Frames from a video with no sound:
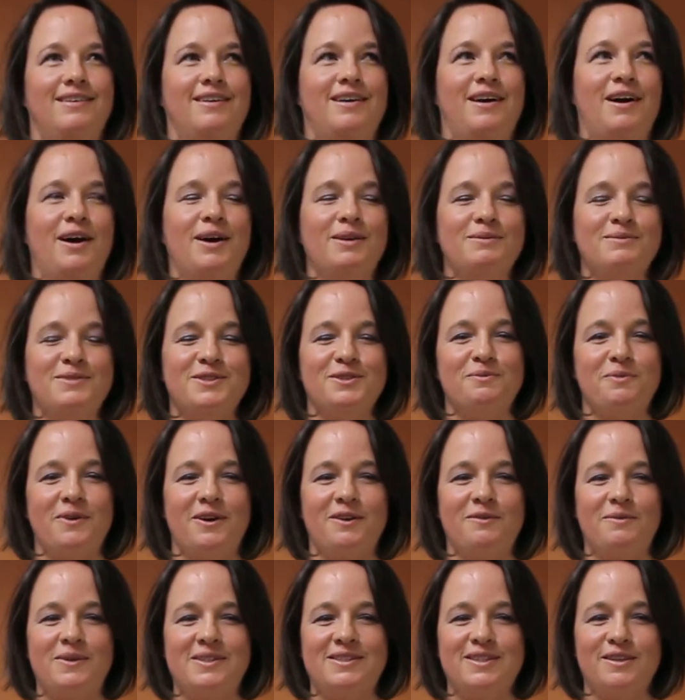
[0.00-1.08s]
I'm so
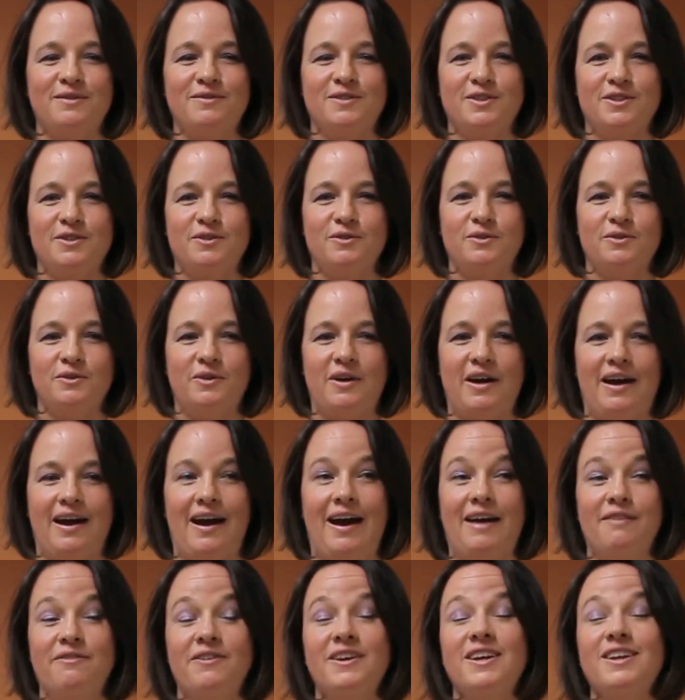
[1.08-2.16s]
proud of myself to
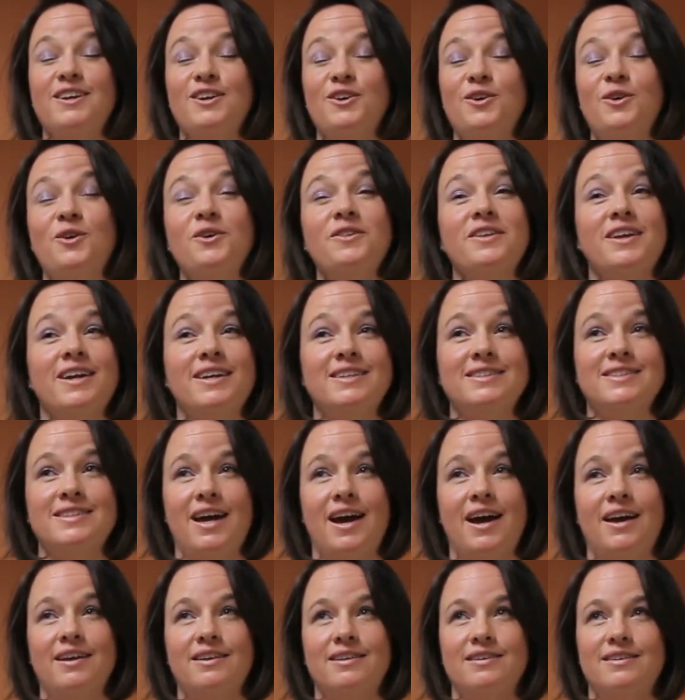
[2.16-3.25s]
have hit a goal that I
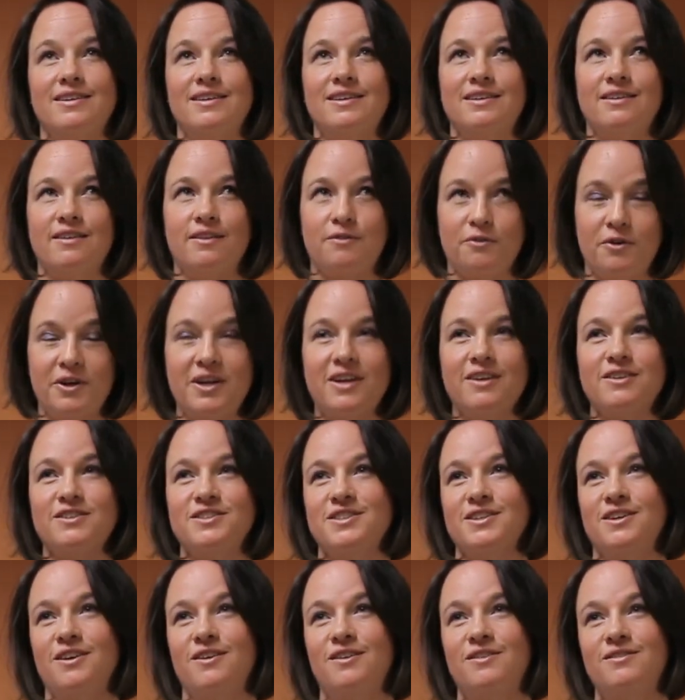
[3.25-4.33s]
set three
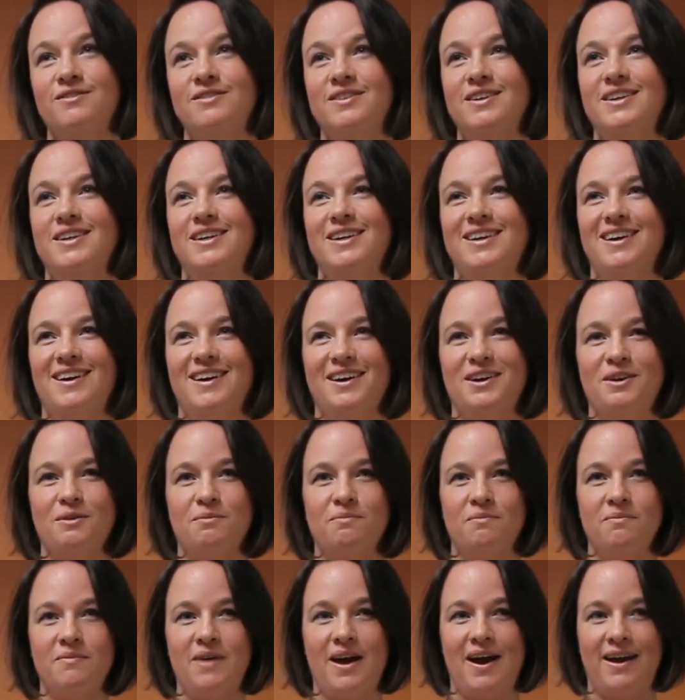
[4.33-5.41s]
years ago.
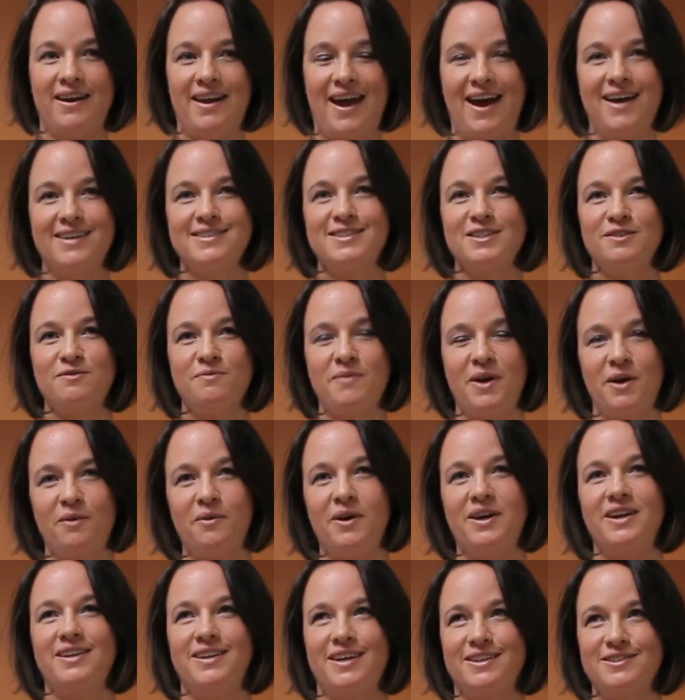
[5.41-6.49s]
Um, and as of my
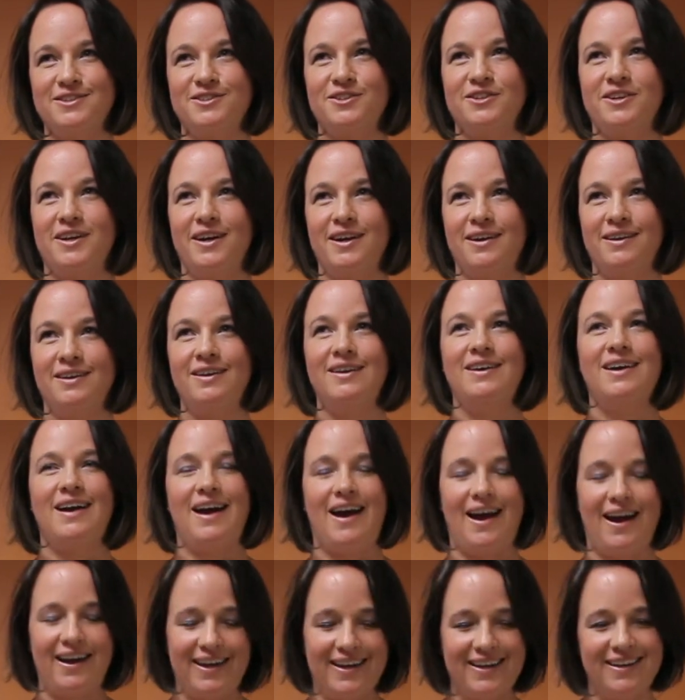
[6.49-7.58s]
weigh-in yesterday,
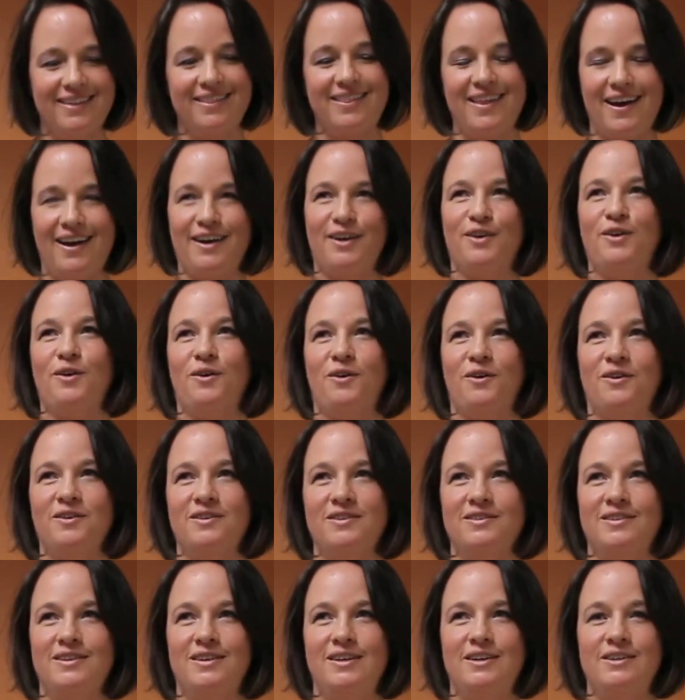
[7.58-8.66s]
I hit that goal.
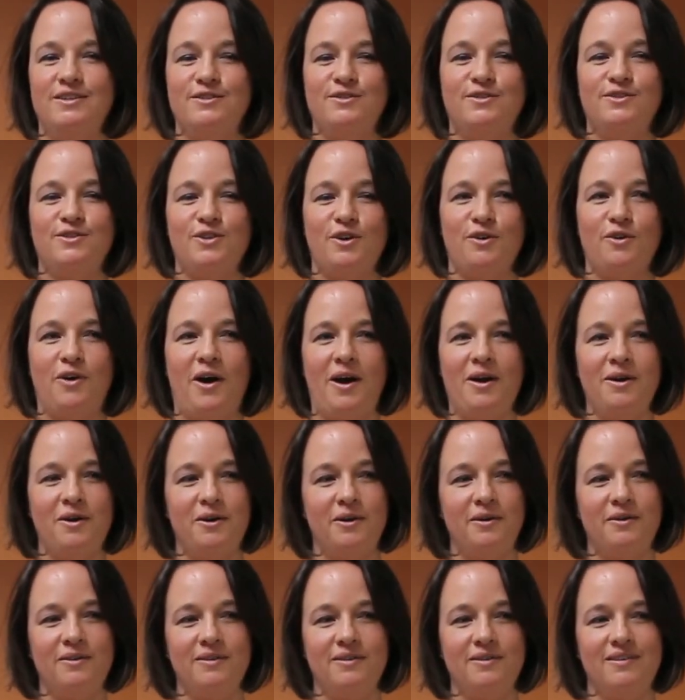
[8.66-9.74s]
So
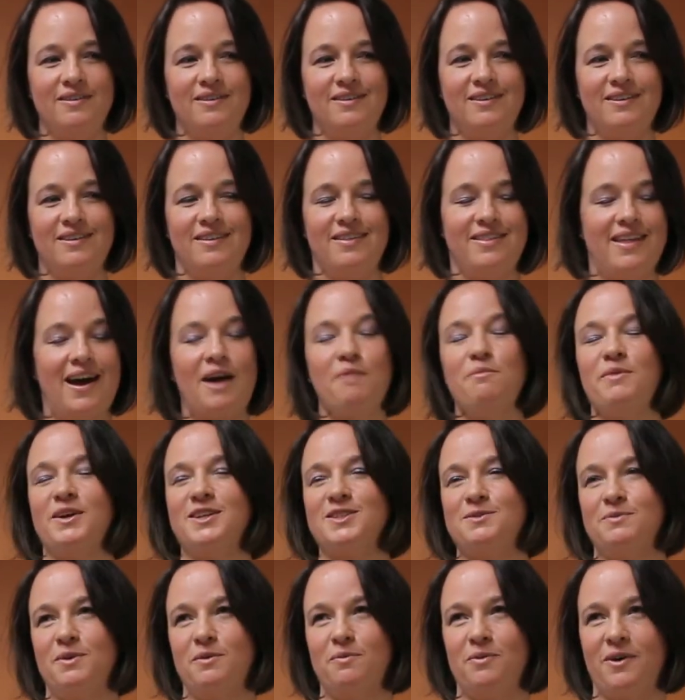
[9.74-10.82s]
I that
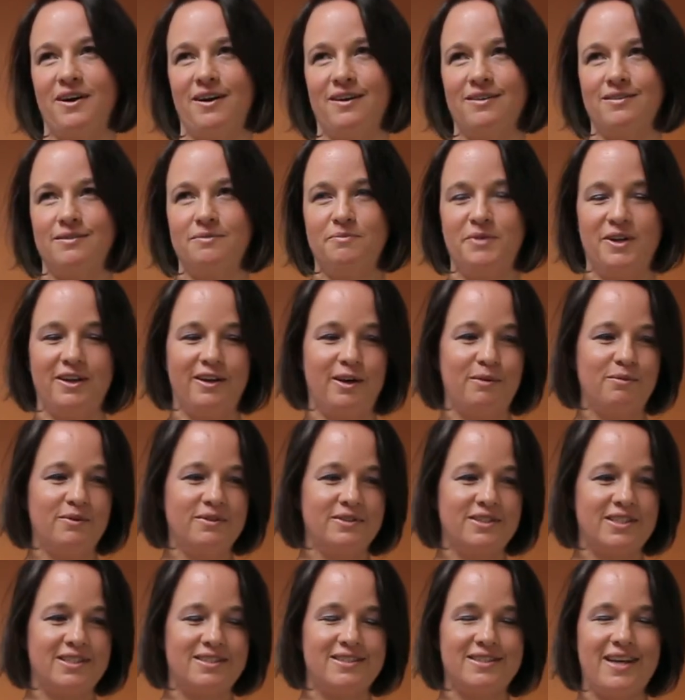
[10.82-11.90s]
makes me proud. Being
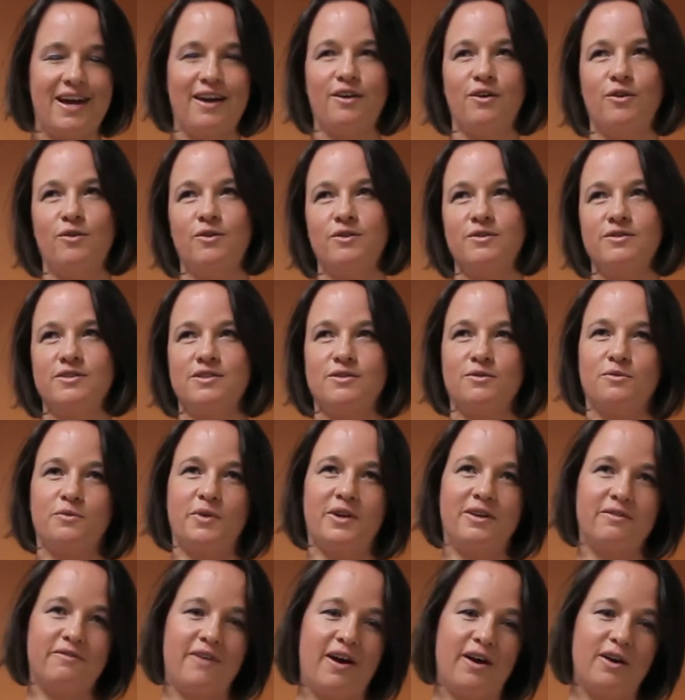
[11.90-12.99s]
able to set goals,
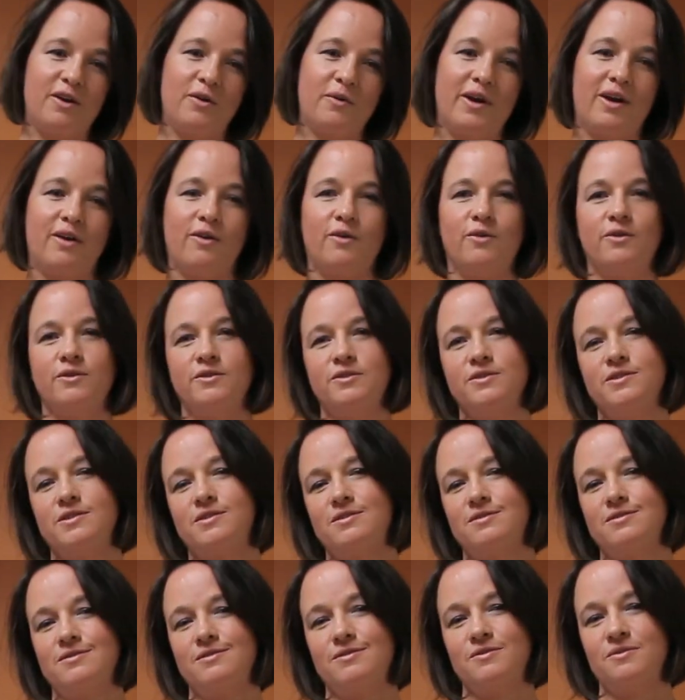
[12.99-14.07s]
reevaluate
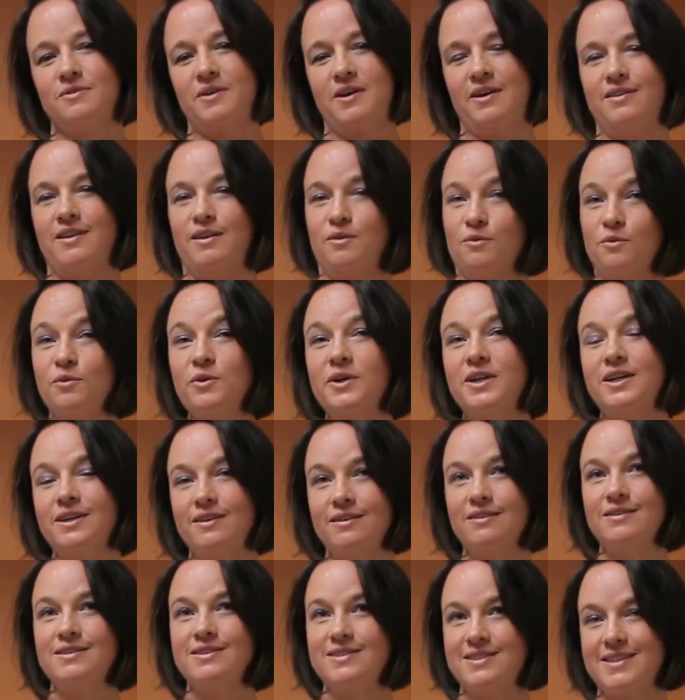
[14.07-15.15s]
goals, and then
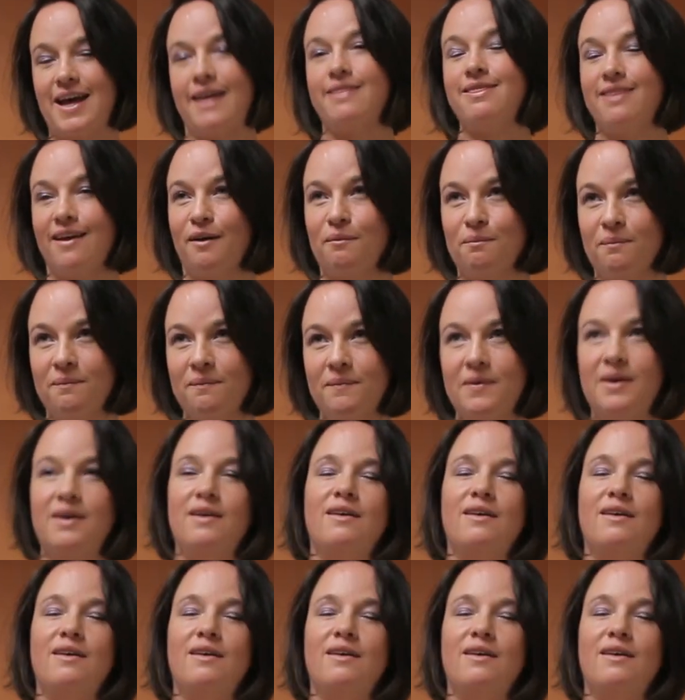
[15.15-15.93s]
reset them